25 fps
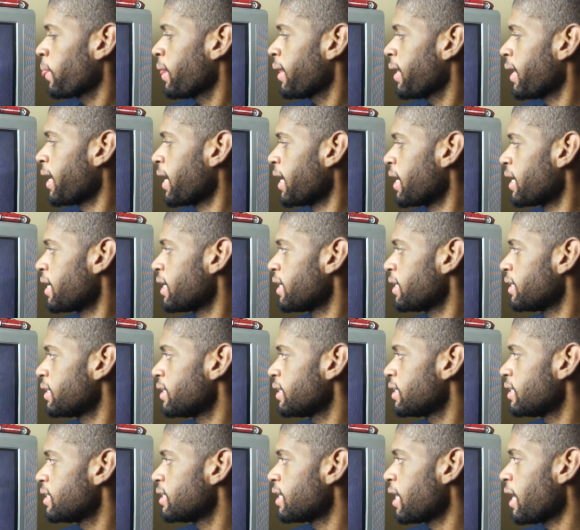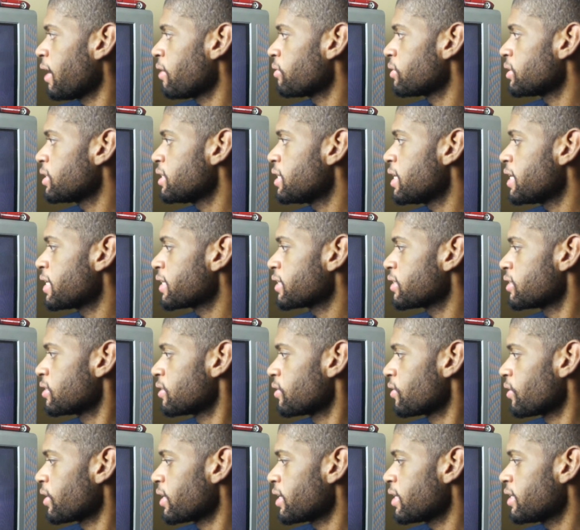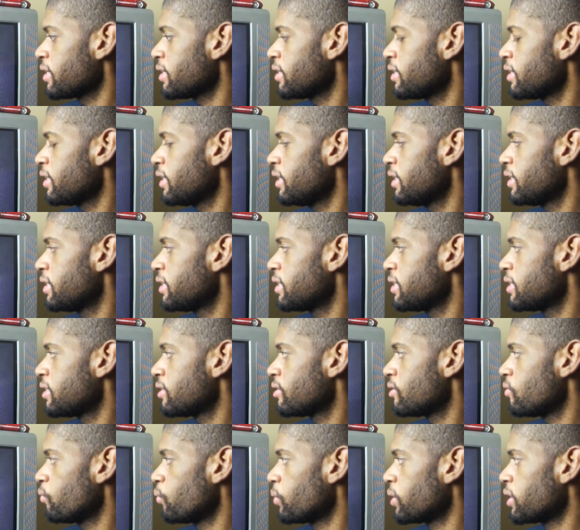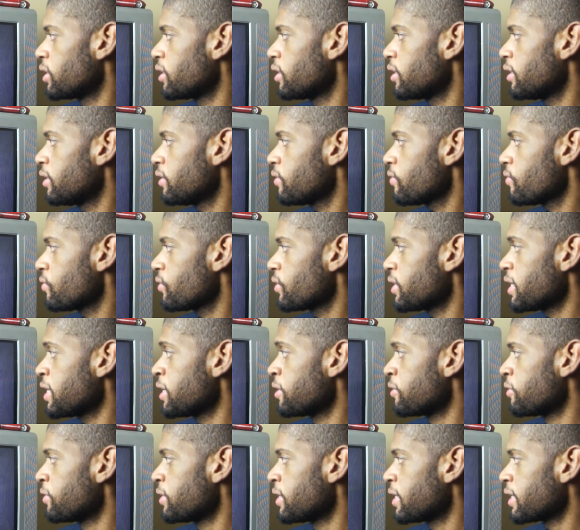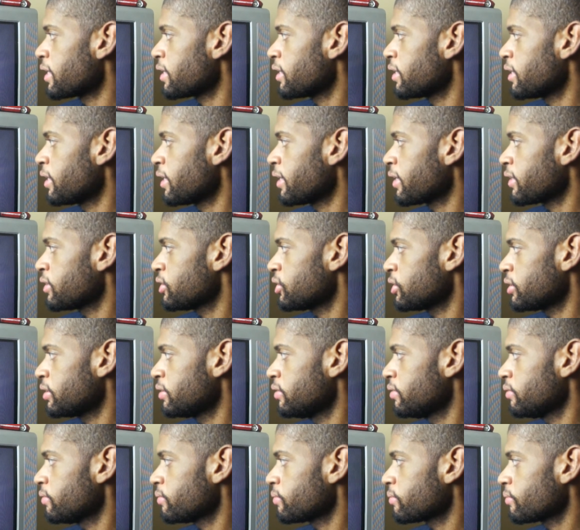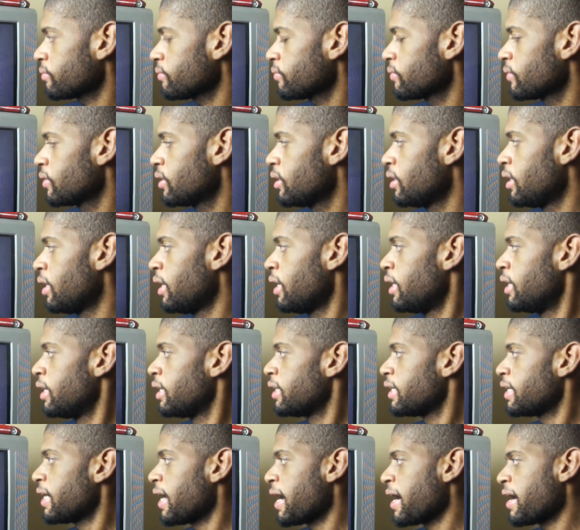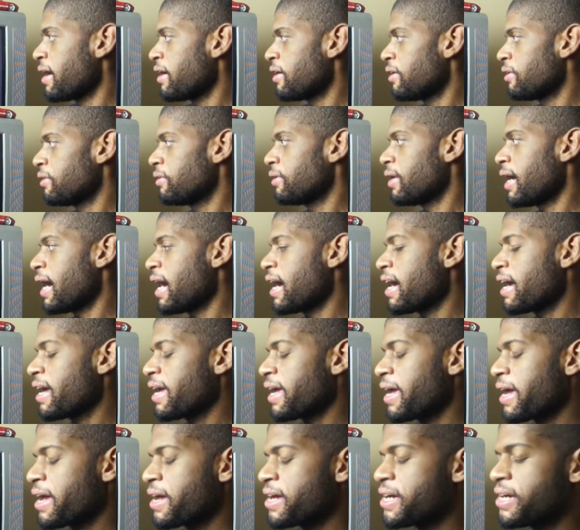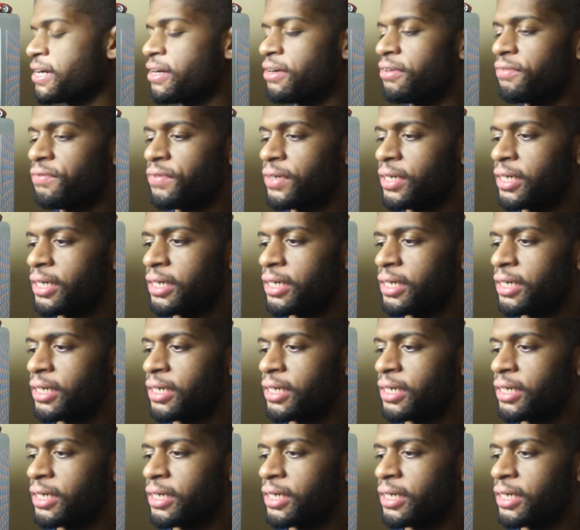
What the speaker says: and now the next thing is with the internet connection. Now I have